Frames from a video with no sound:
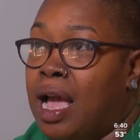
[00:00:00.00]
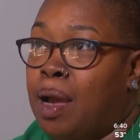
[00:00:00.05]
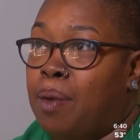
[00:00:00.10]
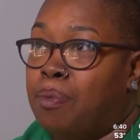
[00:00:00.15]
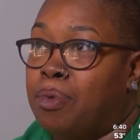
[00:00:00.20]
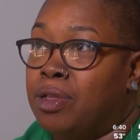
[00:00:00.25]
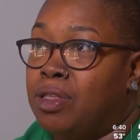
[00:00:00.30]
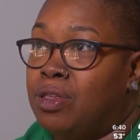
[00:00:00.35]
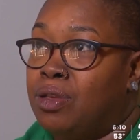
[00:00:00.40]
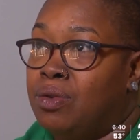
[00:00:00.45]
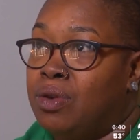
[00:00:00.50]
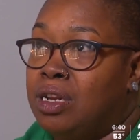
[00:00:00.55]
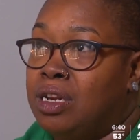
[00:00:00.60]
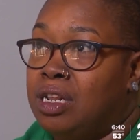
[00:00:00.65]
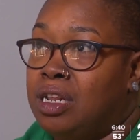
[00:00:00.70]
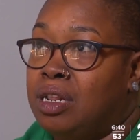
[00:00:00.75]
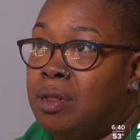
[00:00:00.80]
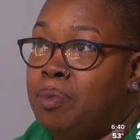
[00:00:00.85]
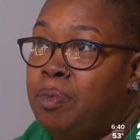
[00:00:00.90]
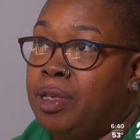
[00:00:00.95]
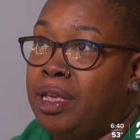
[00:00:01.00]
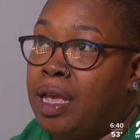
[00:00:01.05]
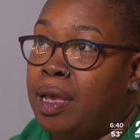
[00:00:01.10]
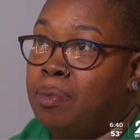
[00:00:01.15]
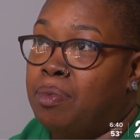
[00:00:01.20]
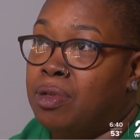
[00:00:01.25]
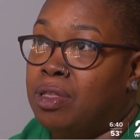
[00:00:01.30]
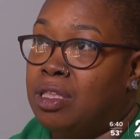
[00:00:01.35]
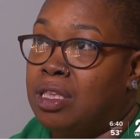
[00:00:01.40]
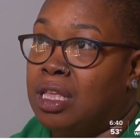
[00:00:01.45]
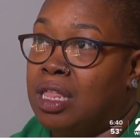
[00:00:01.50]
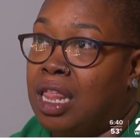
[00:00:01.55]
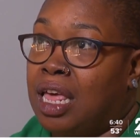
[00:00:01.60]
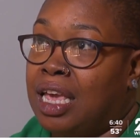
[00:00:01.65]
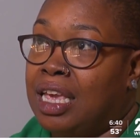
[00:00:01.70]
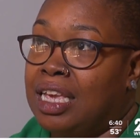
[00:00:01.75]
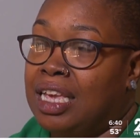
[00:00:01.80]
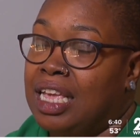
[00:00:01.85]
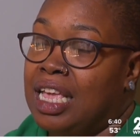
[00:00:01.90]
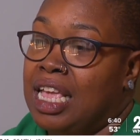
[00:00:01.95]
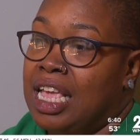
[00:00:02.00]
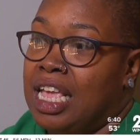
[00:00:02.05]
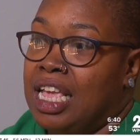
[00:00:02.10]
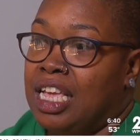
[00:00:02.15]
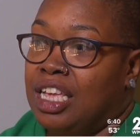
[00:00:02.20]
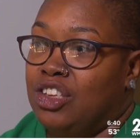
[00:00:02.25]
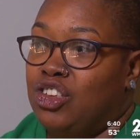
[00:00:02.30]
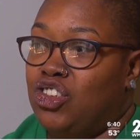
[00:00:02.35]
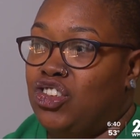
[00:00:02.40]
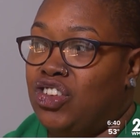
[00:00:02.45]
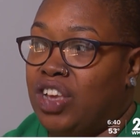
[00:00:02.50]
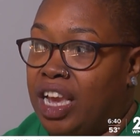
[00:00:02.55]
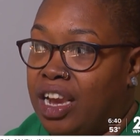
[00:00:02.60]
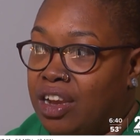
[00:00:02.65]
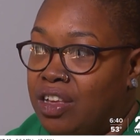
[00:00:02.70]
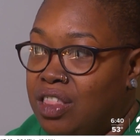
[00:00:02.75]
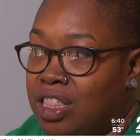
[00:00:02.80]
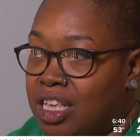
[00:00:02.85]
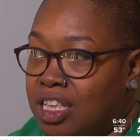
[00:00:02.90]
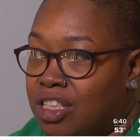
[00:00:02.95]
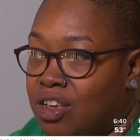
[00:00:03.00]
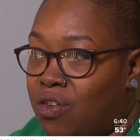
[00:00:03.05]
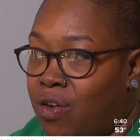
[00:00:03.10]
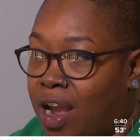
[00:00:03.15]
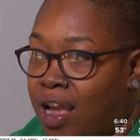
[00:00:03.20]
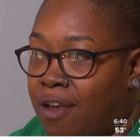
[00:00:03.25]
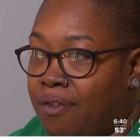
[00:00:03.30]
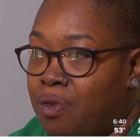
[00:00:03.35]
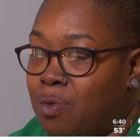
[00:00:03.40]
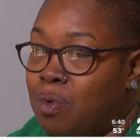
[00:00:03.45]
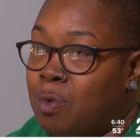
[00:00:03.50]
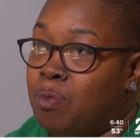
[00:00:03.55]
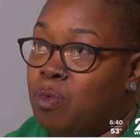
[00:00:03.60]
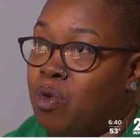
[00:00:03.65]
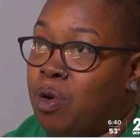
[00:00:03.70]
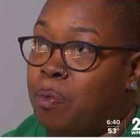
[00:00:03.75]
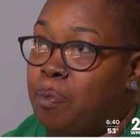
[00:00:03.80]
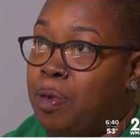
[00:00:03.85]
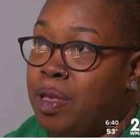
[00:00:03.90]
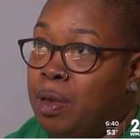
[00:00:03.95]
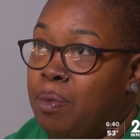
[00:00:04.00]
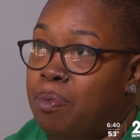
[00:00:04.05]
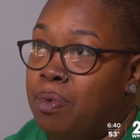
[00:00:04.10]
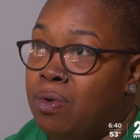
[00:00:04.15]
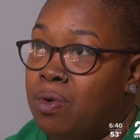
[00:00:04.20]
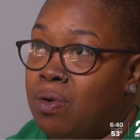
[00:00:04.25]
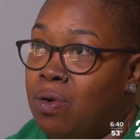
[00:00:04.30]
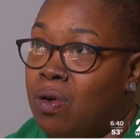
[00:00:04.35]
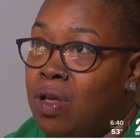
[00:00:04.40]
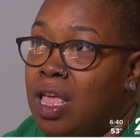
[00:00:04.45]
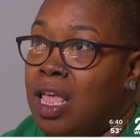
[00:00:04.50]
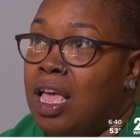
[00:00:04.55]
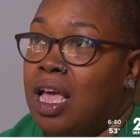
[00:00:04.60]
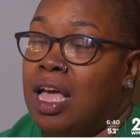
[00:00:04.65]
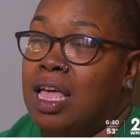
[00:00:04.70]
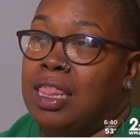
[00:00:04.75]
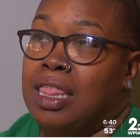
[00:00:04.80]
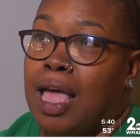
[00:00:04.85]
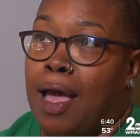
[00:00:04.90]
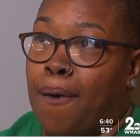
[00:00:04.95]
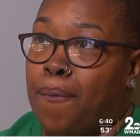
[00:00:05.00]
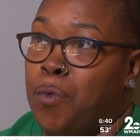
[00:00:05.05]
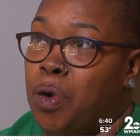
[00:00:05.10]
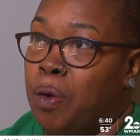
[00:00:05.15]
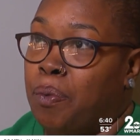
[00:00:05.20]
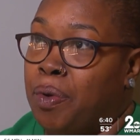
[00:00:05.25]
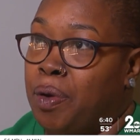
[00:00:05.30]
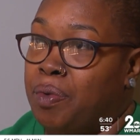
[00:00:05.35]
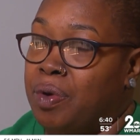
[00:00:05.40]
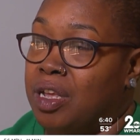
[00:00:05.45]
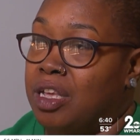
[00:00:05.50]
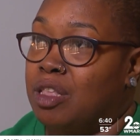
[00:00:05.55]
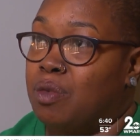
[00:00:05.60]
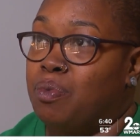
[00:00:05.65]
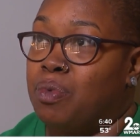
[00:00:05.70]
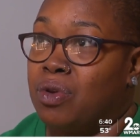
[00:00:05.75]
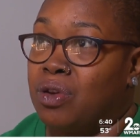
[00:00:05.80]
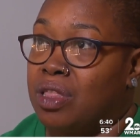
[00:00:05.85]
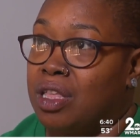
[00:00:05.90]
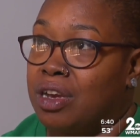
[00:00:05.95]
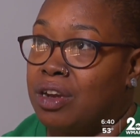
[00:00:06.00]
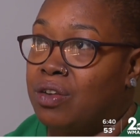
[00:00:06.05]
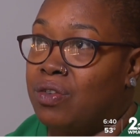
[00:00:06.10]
opportunity to be able to like share this craft with more people, allow more people to explore their